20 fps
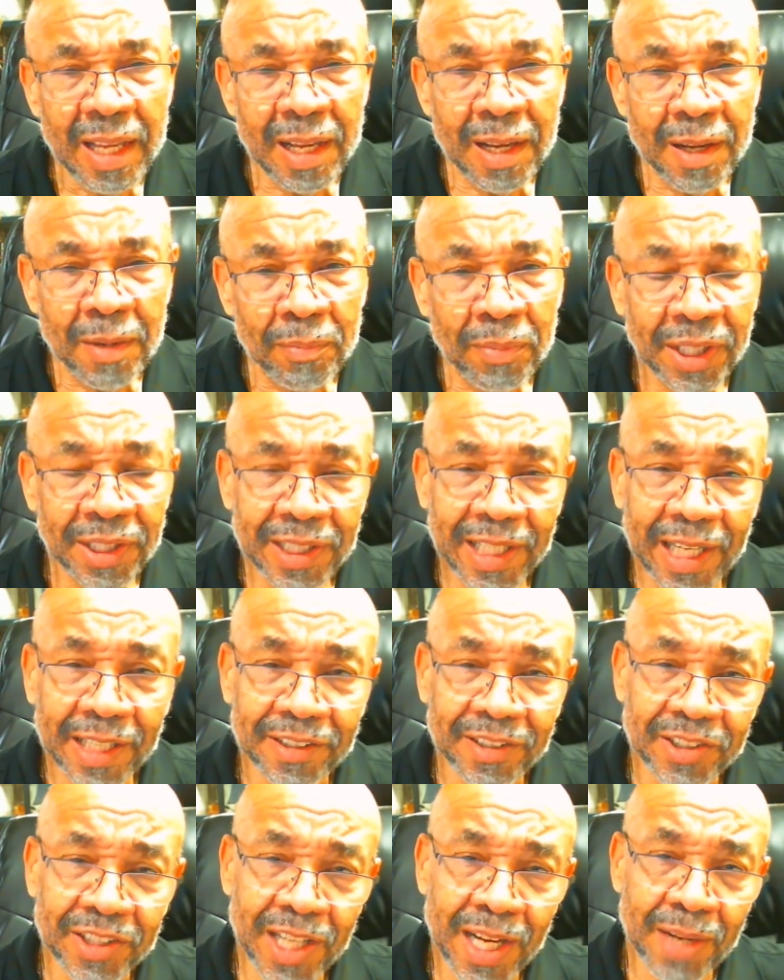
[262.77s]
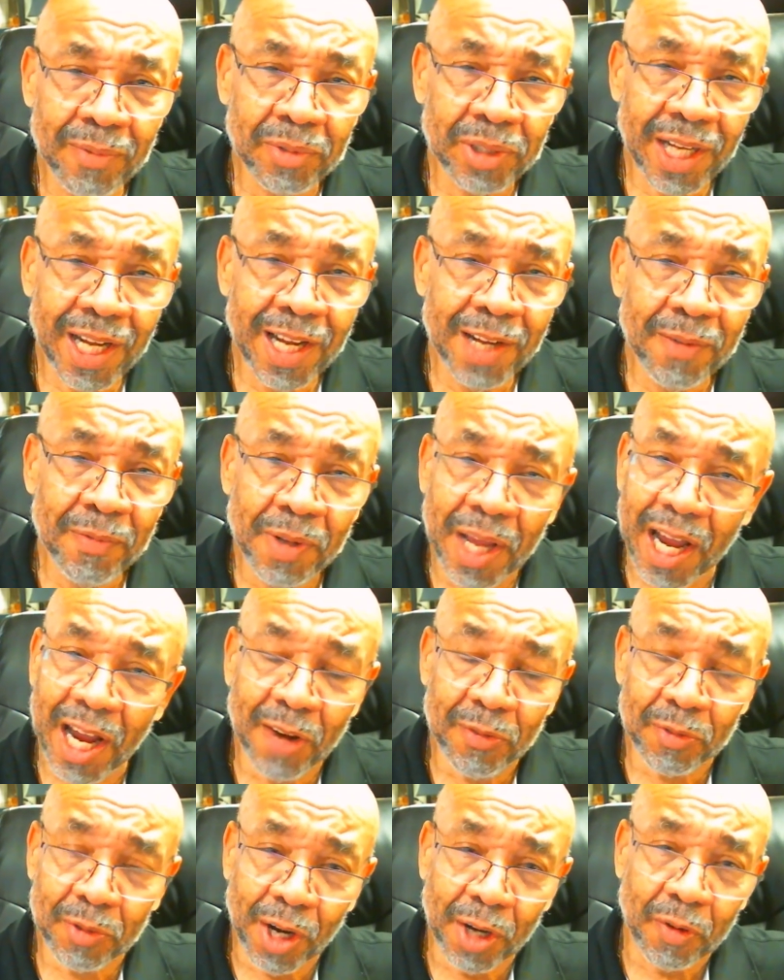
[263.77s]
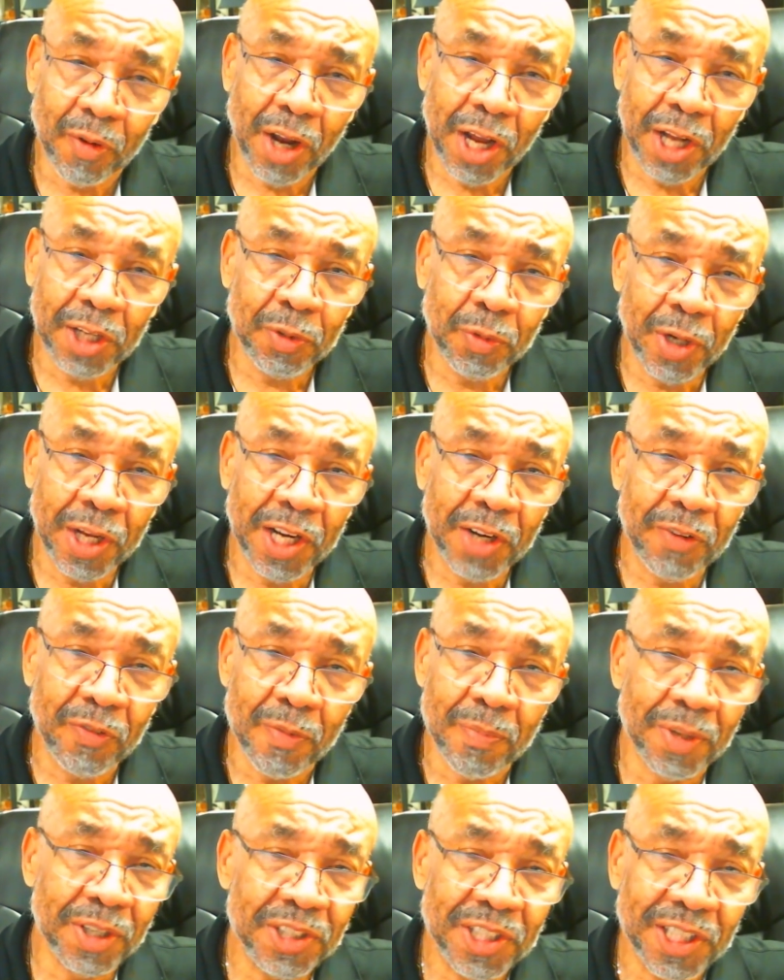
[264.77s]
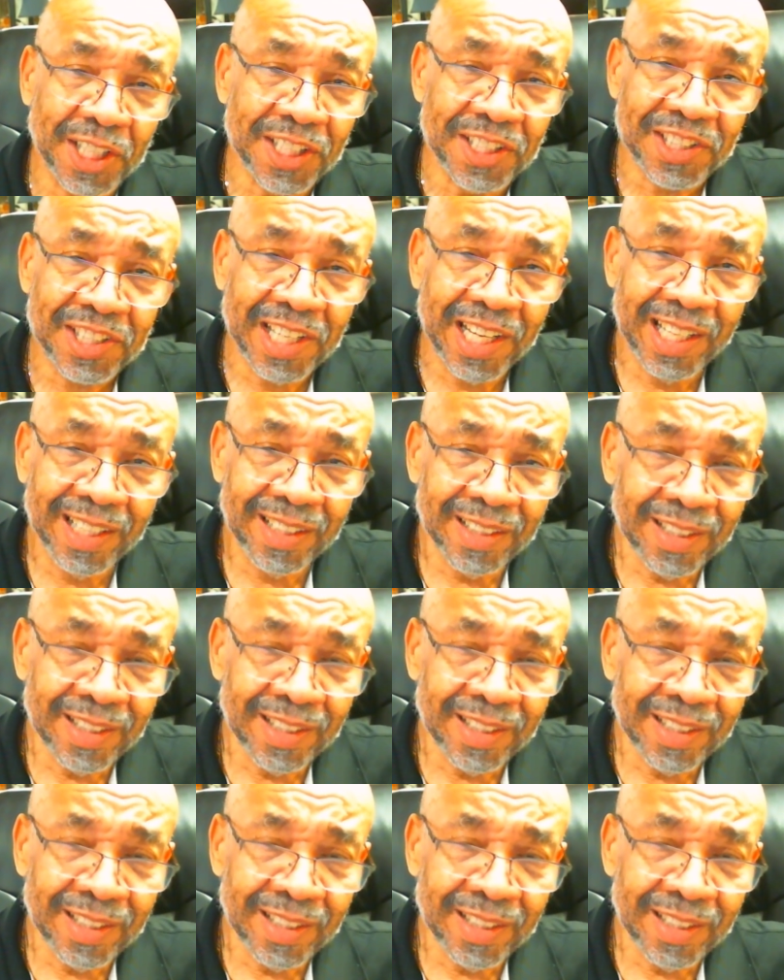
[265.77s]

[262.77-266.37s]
but at the same time, after I graduated from Michigan State,